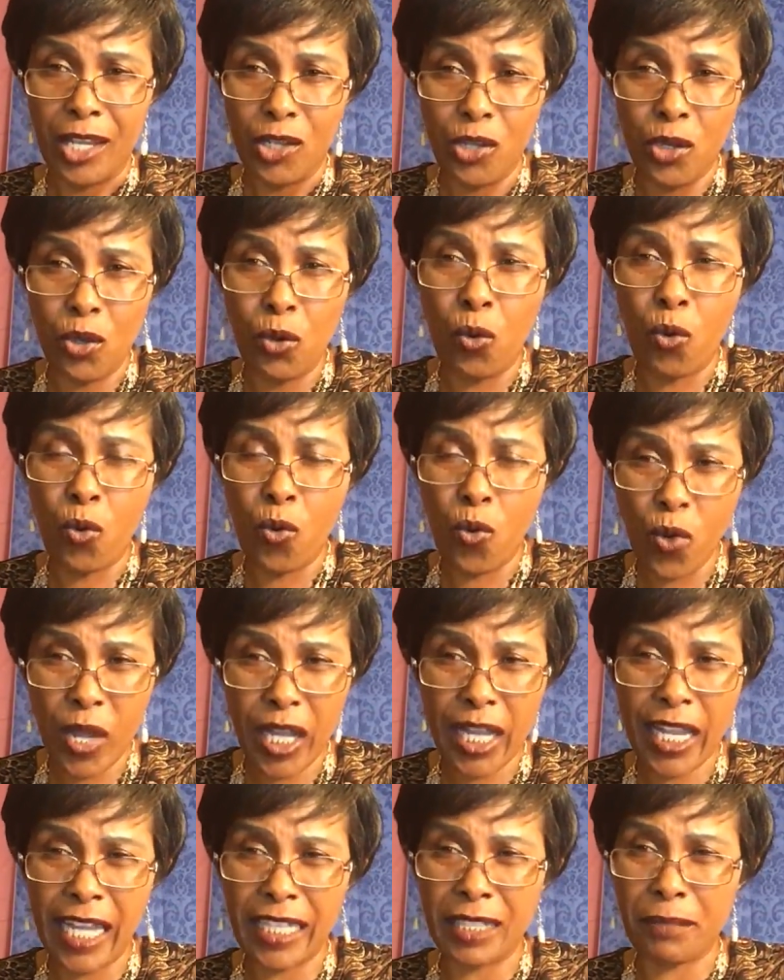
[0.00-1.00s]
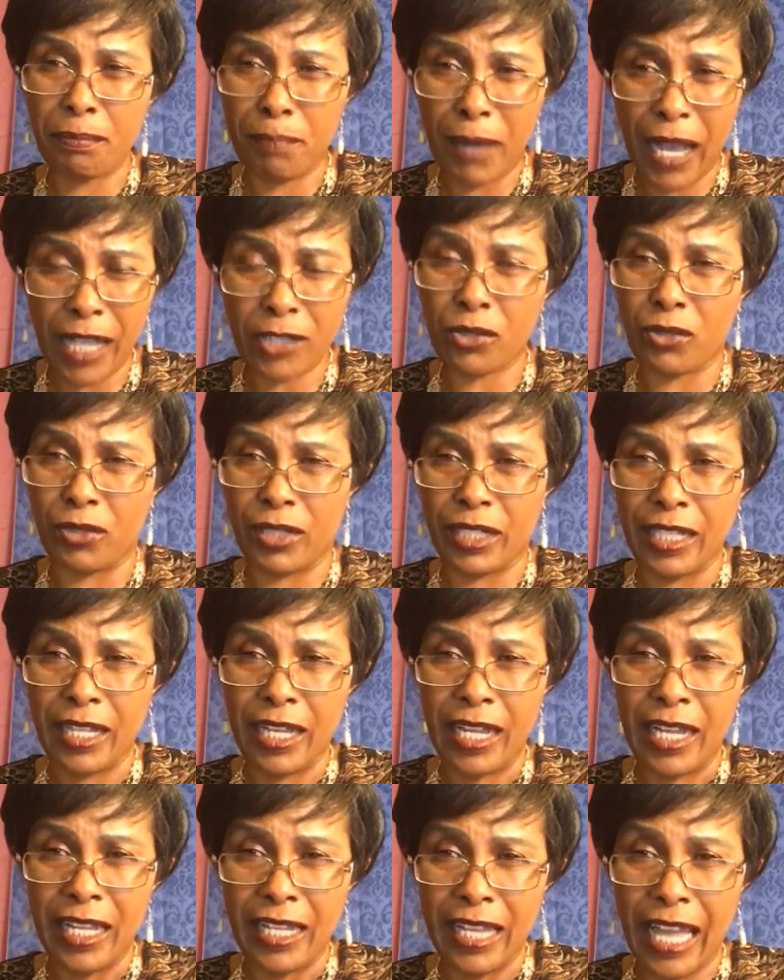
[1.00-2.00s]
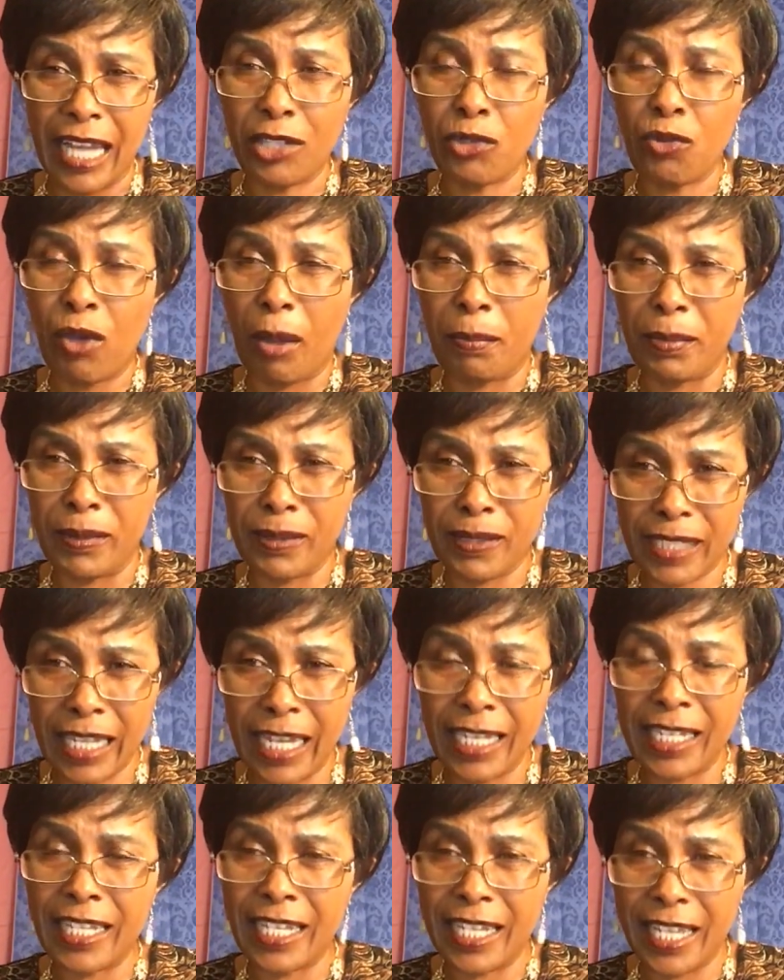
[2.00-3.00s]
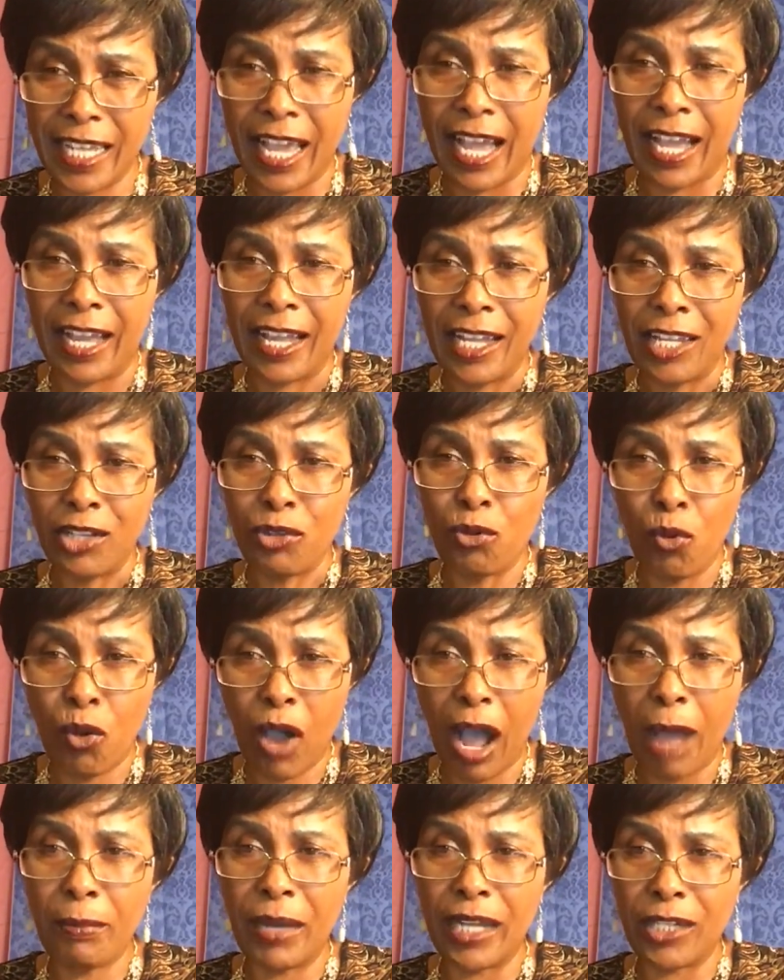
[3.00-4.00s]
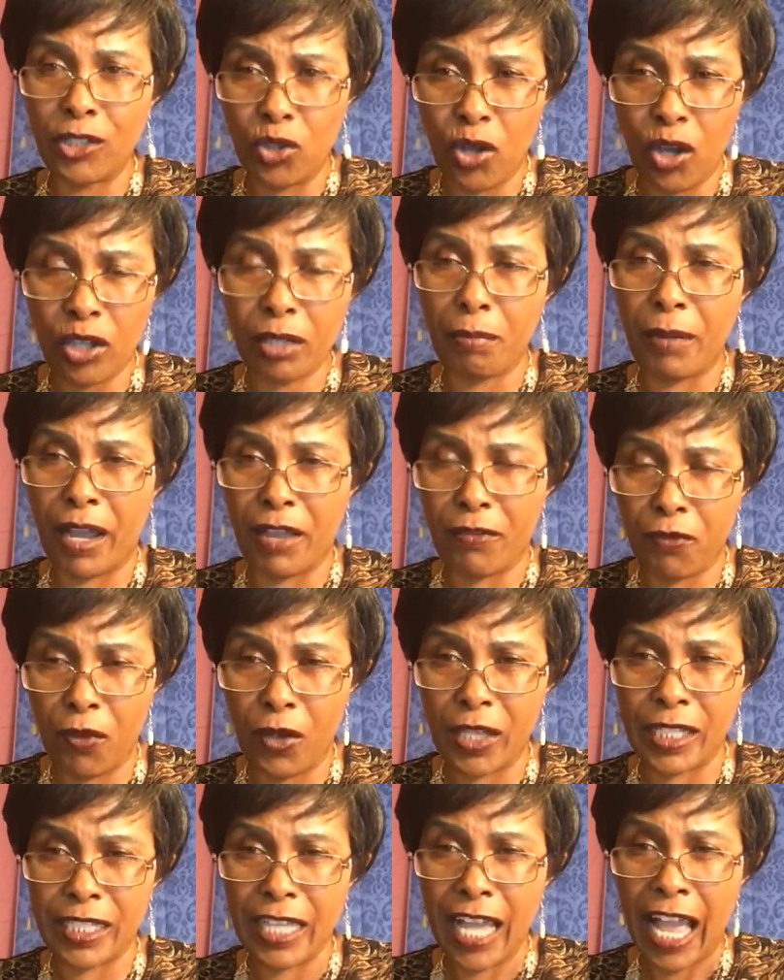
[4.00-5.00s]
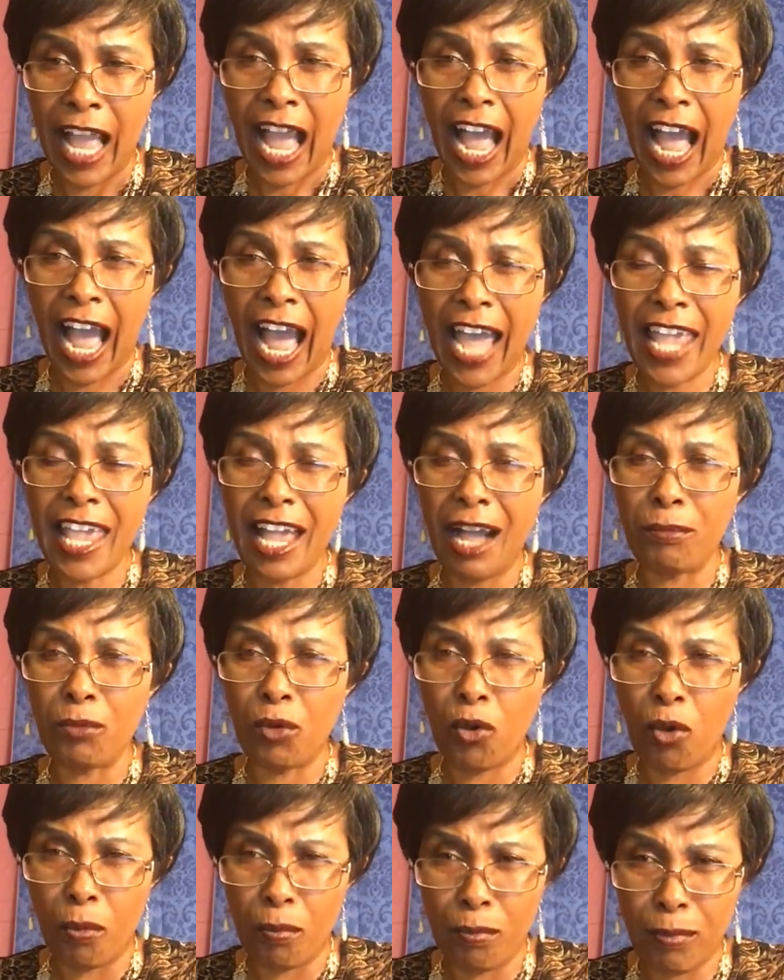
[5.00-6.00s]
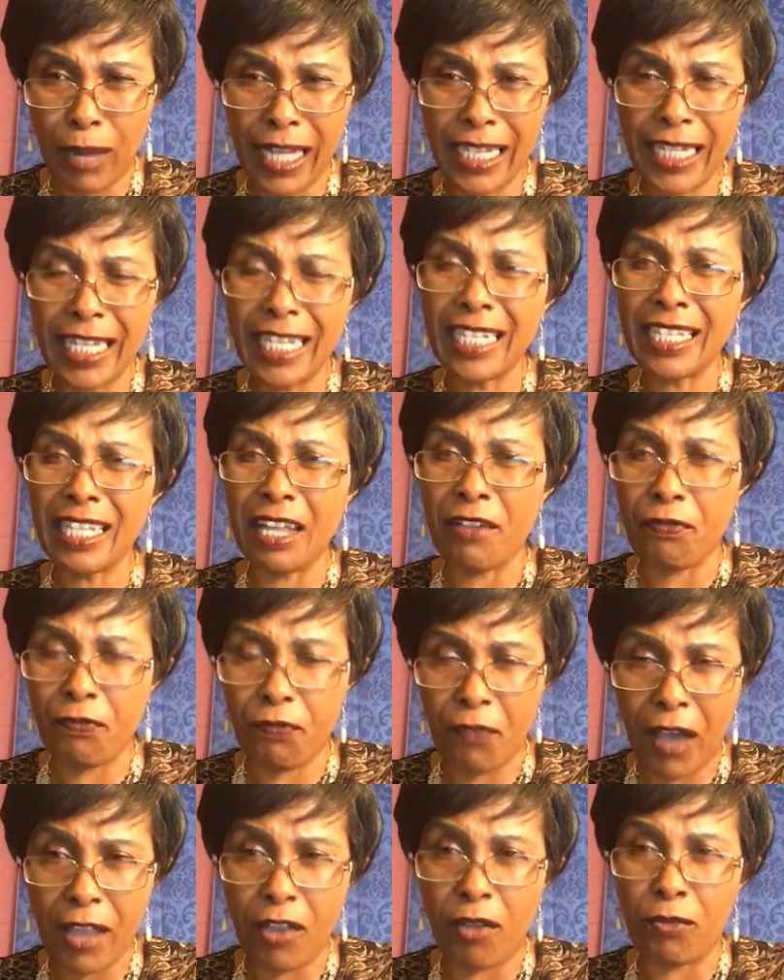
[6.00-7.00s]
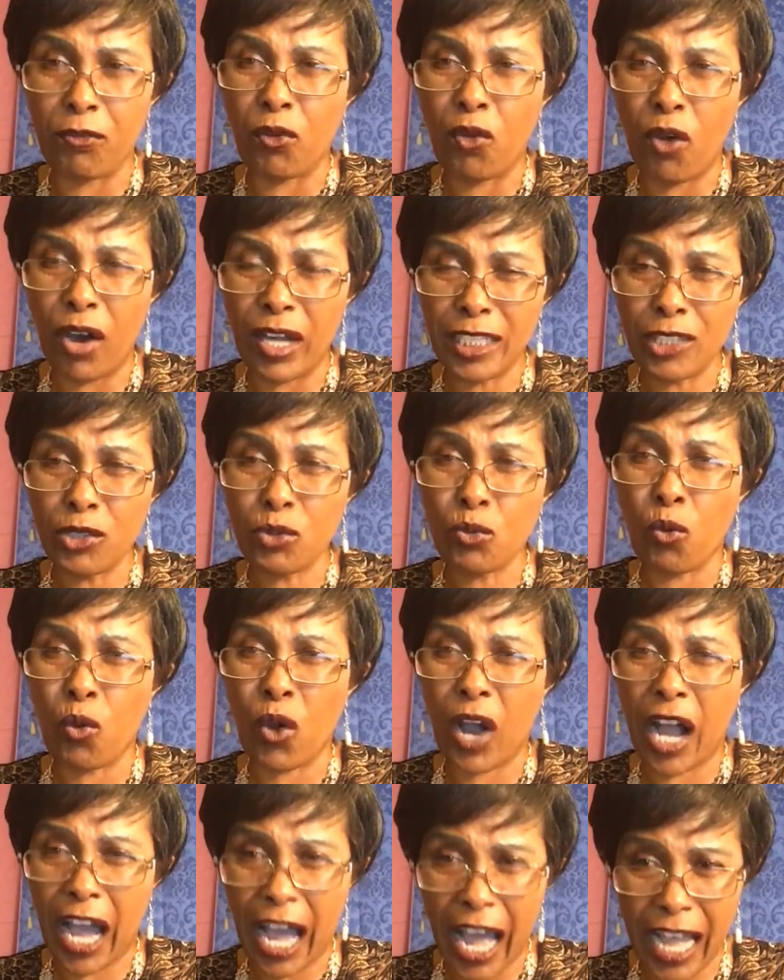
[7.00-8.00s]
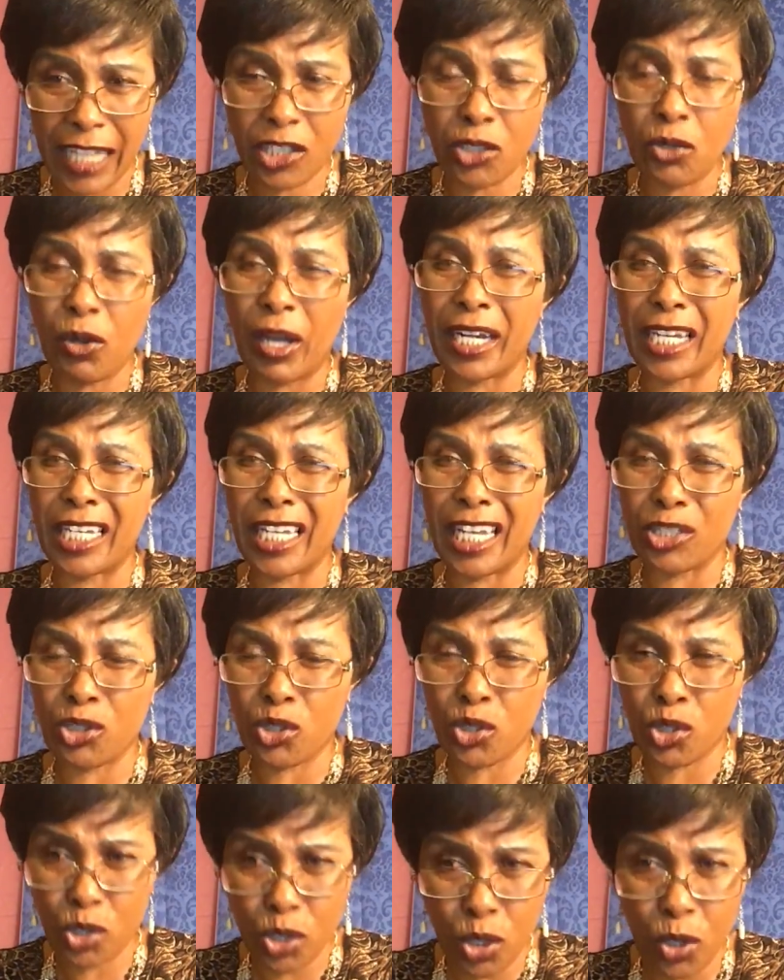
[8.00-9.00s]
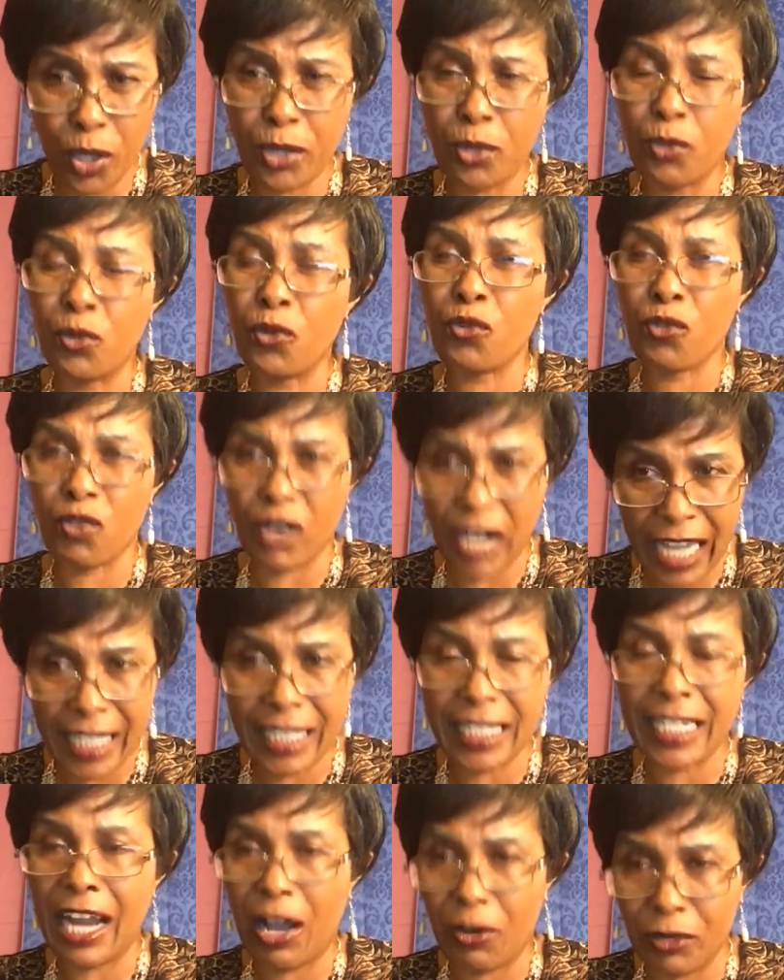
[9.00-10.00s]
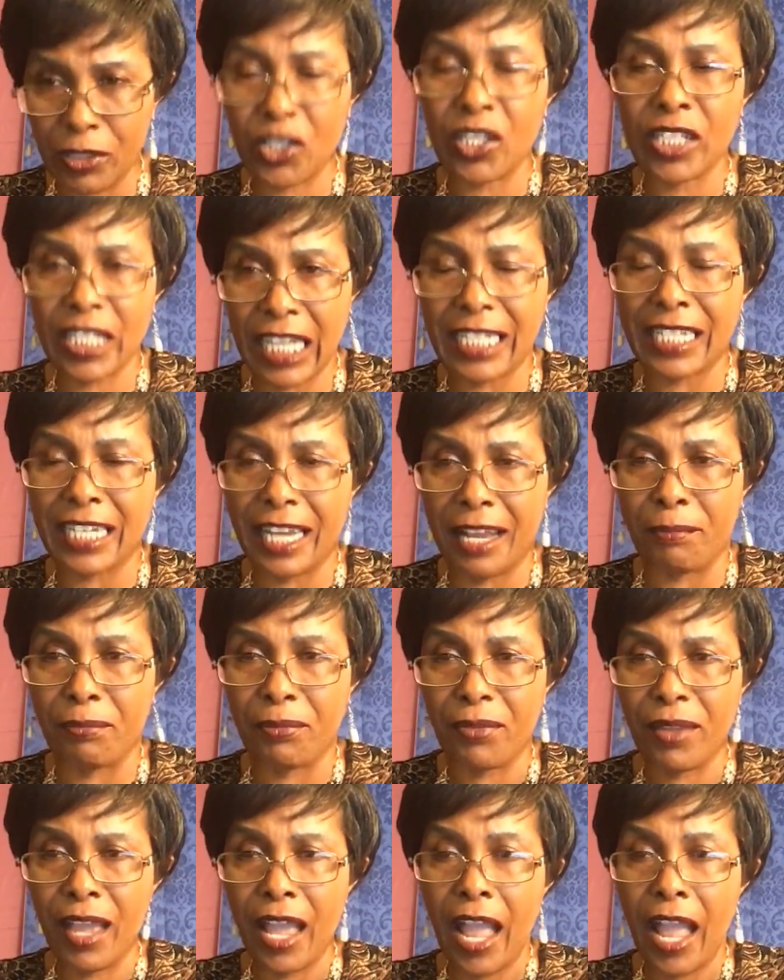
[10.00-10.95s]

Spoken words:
you wicked person that you have been sent here to come and lock my voice, I am commanding the fire of God to cut you and destroy you right now in Jesus' name.